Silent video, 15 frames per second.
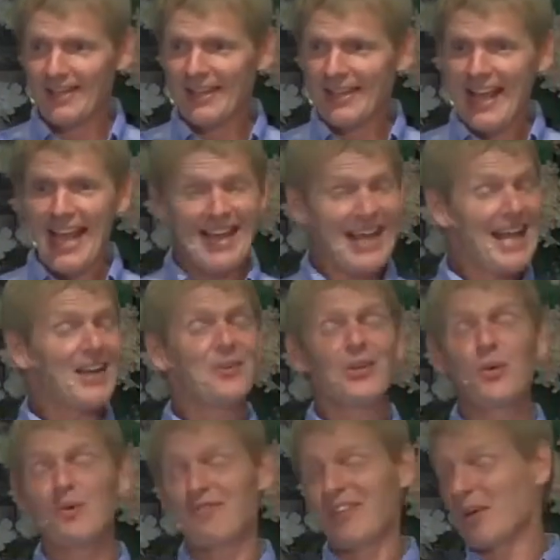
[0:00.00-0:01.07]
And I don't know
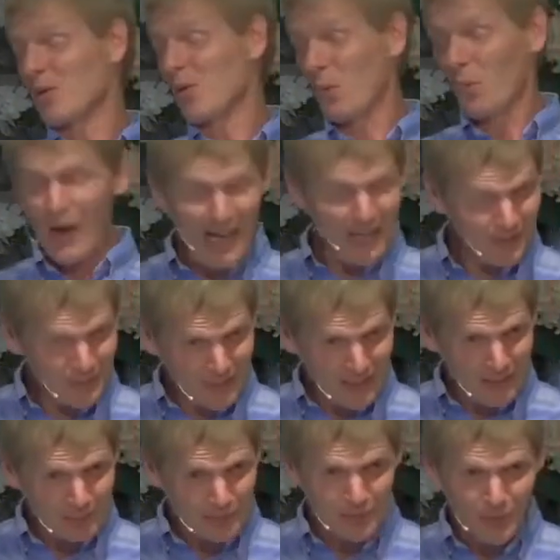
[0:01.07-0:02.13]
if they were wild
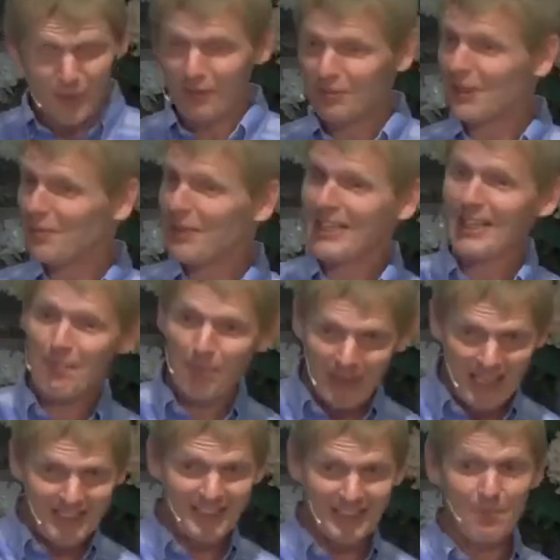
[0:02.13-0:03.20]
grapes or if somebody had
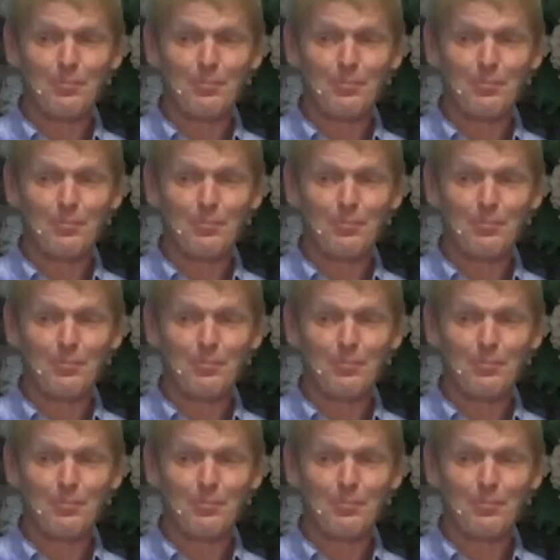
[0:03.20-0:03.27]
planted them,